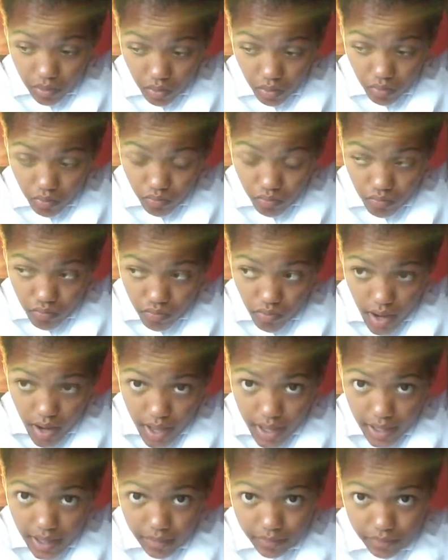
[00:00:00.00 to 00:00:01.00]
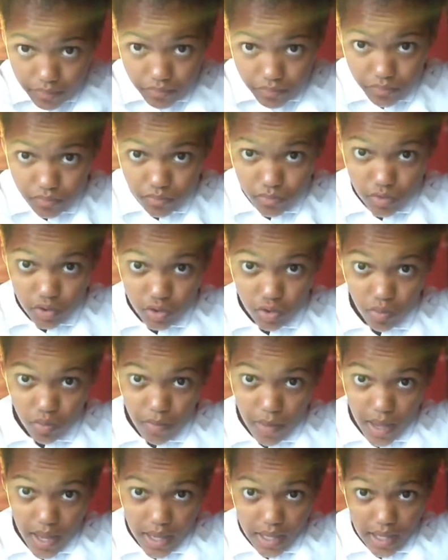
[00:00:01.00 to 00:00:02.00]
the Right to
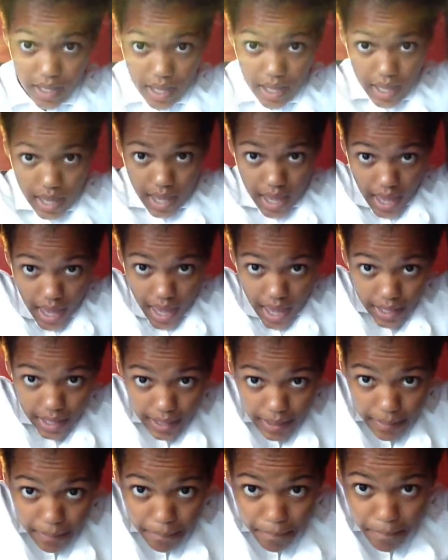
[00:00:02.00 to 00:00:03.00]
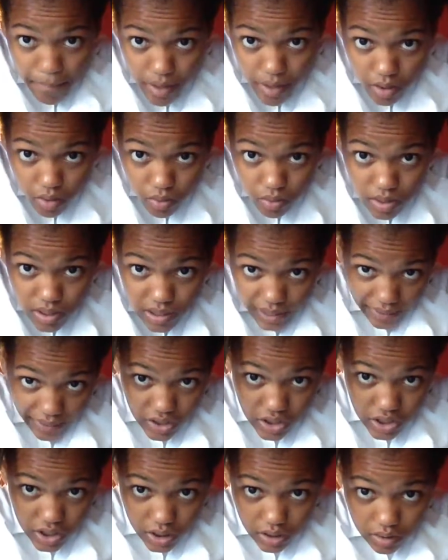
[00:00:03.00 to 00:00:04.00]
make a middle
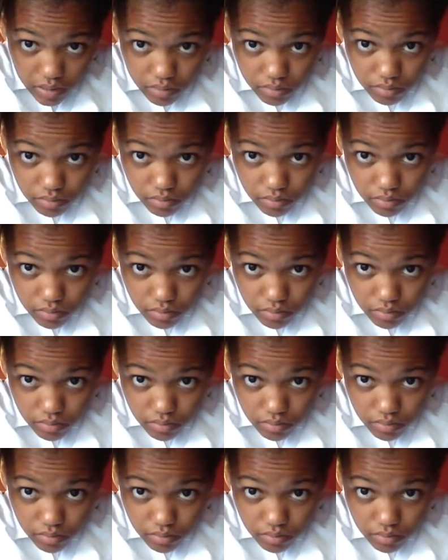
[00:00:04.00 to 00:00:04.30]
section.